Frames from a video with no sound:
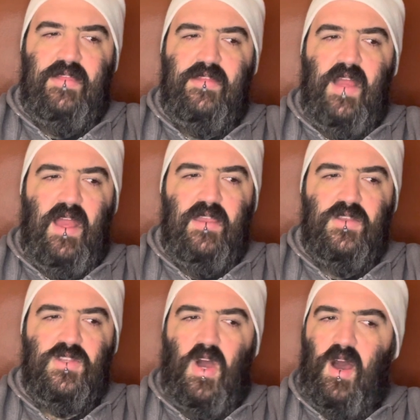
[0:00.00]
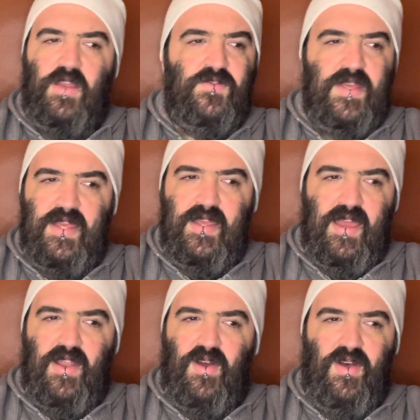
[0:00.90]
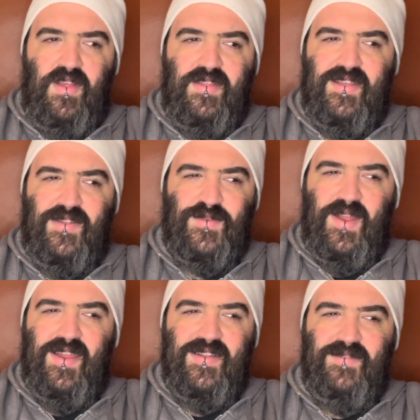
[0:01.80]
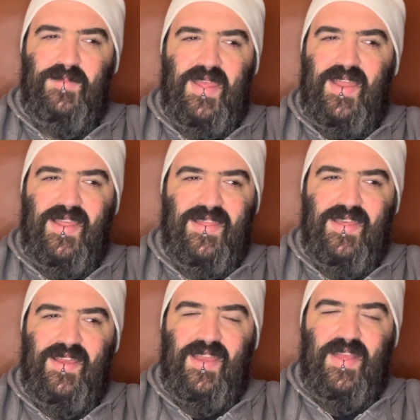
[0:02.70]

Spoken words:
not tawdry at all. It's not trying to be anything.